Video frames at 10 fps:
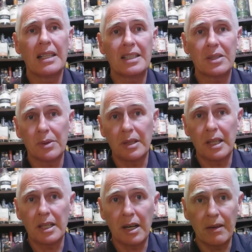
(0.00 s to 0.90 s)
a distillery
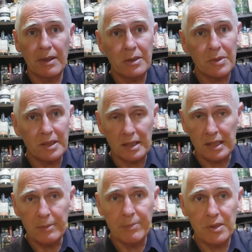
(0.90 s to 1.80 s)
that I found
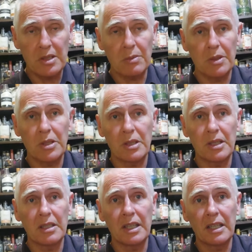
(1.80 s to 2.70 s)
recently, because I went to
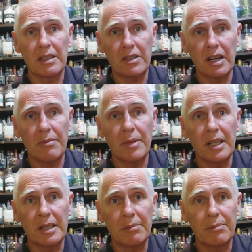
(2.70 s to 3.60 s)
the craft
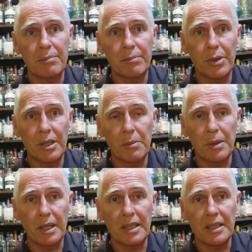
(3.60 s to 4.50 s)
market at Point
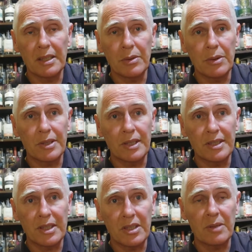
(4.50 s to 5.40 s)
Nepean at the quarantine
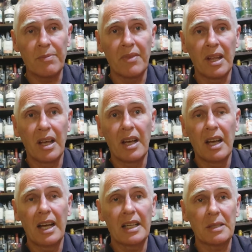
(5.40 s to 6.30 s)
station
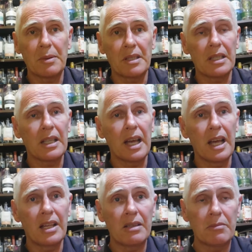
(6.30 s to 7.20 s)
unexpectedly,
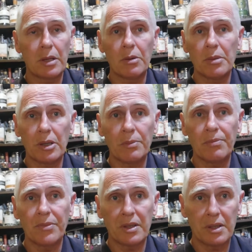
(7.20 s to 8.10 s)
and lo and behold,
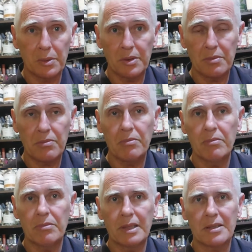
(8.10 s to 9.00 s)
there were
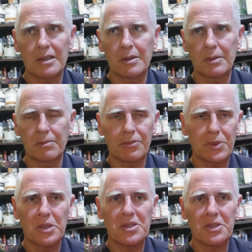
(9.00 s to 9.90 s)
two
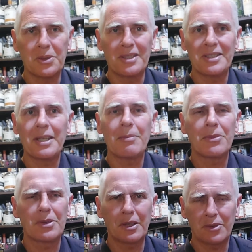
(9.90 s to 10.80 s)
distilleries there.
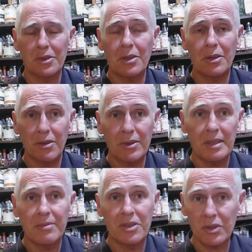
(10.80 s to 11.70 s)
No, sorry,
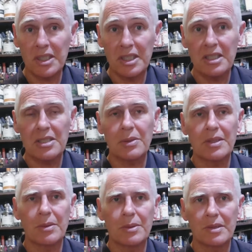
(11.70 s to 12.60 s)
three gin
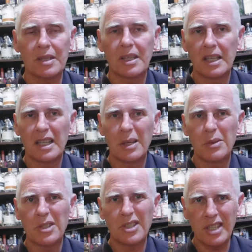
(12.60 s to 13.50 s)
distilleries. It was
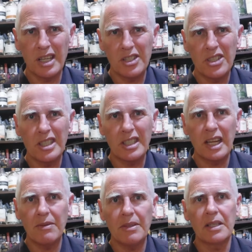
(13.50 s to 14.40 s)
a gin
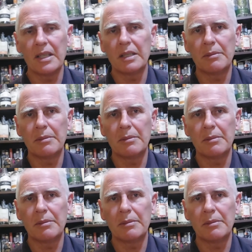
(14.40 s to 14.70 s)
heavy